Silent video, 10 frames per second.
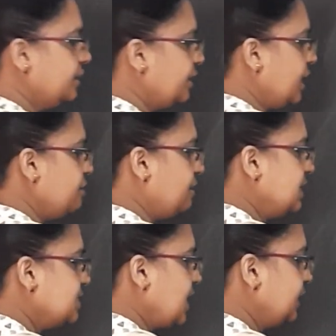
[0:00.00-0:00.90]
3
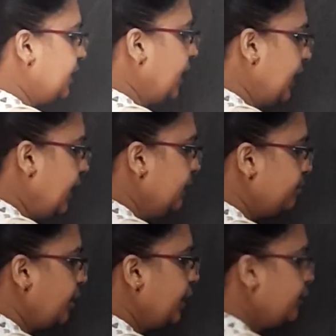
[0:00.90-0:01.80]
ones are 3,
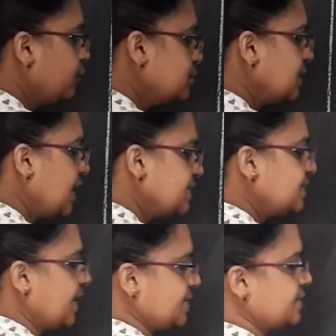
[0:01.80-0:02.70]
3 twos are
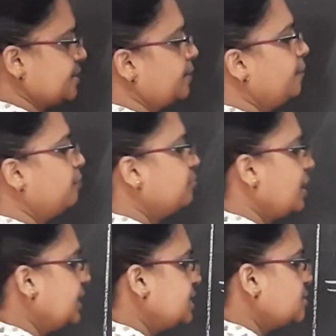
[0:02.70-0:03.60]
6.
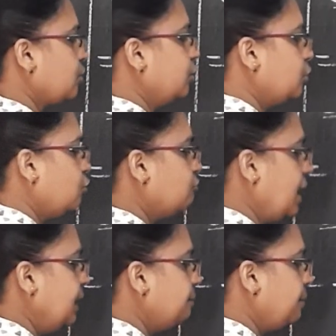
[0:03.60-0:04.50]
That is equal to
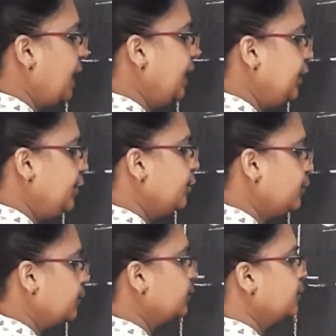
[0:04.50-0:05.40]
1 by
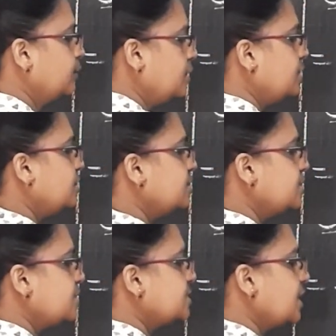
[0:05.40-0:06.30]
2. This
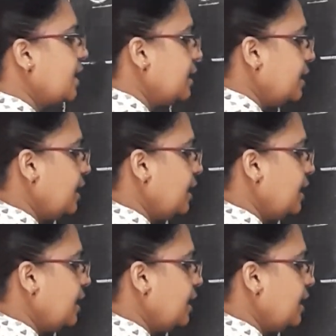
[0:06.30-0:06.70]
is the